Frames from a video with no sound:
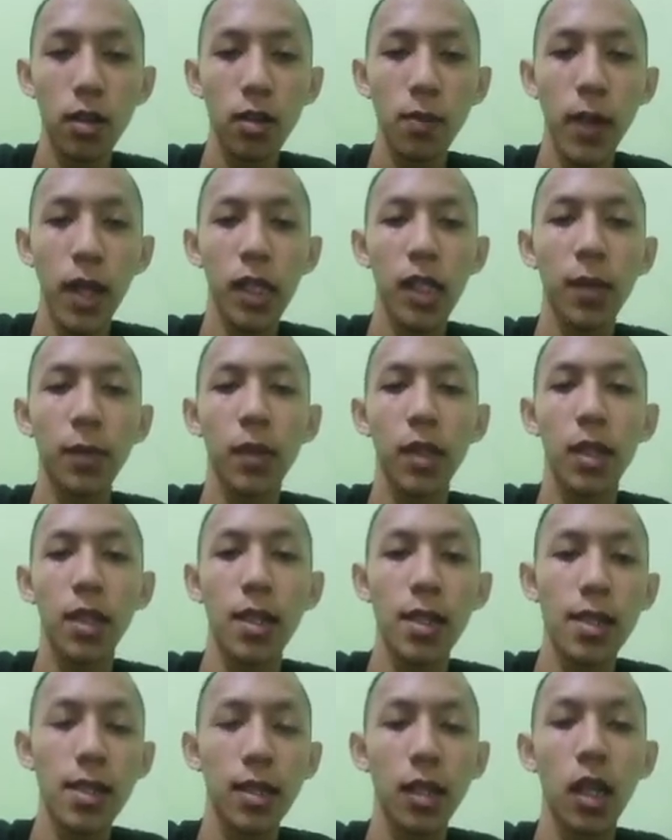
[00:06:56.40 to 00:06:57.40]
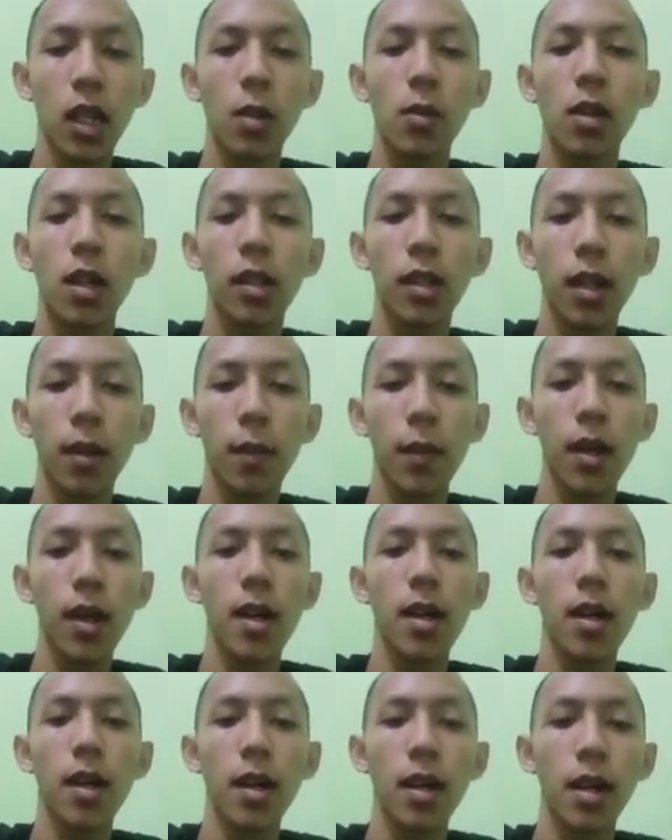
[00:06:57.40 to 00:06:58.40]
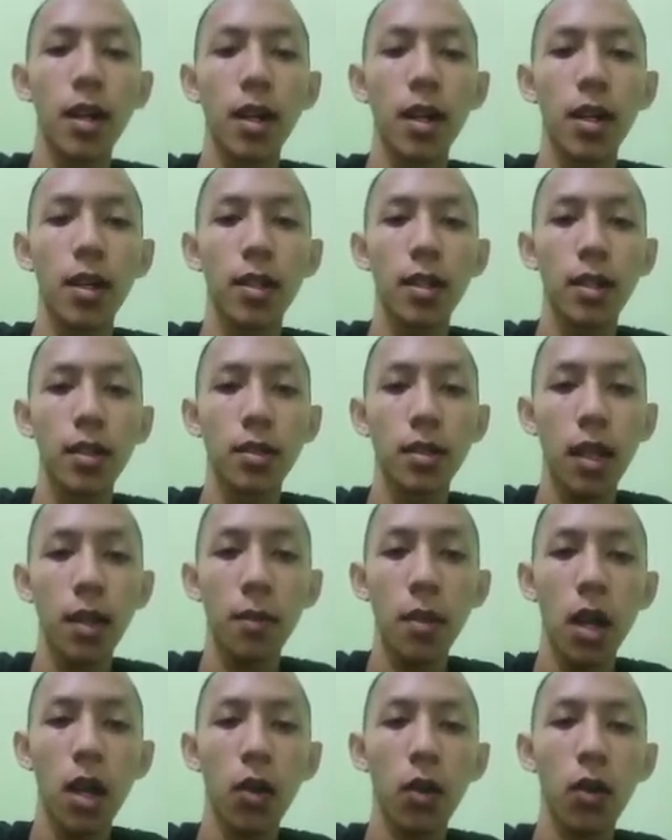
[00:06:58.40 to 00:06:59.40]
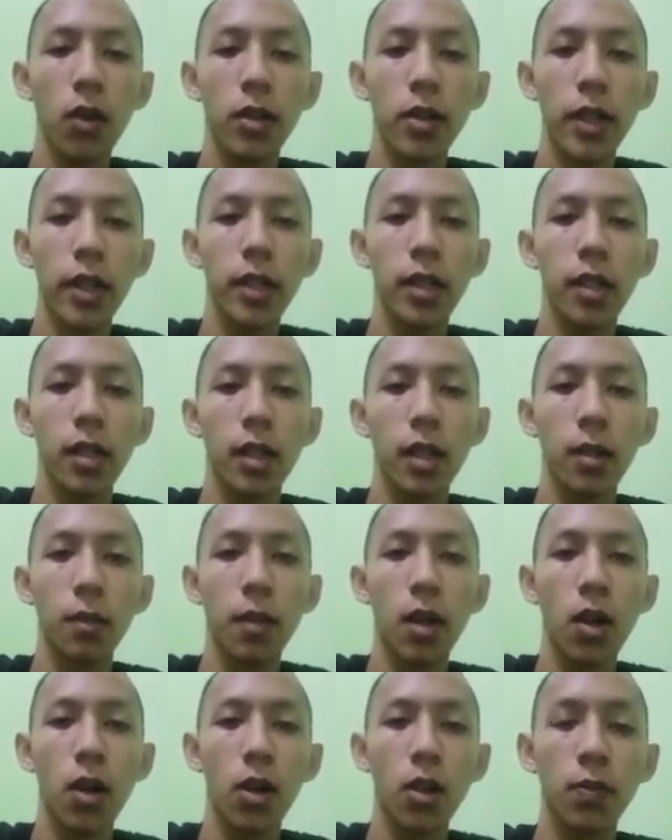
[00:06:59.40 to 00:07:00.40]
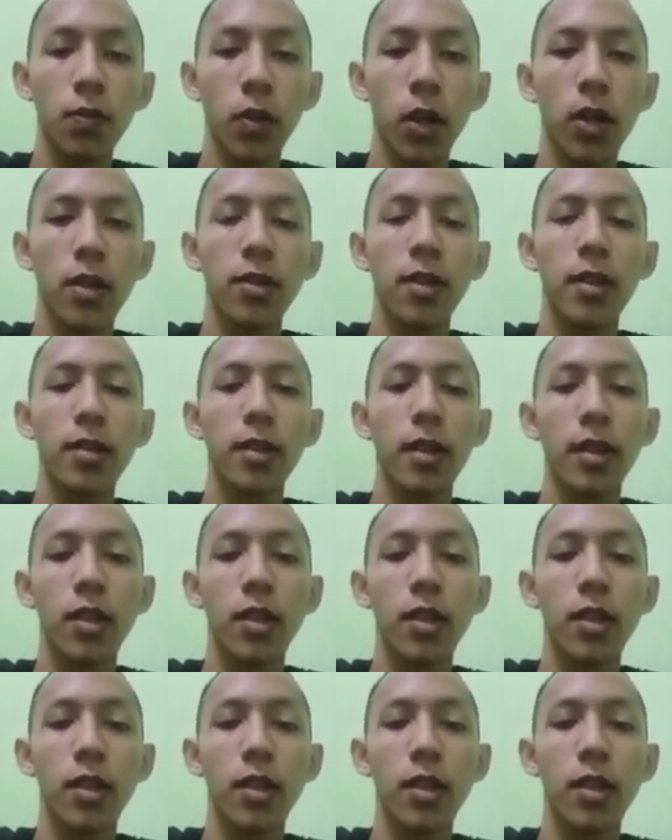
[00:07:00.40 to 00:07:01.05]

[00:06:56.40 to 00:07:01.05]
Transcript: my name is Galak Pratama, and this time I will read about pronunciation in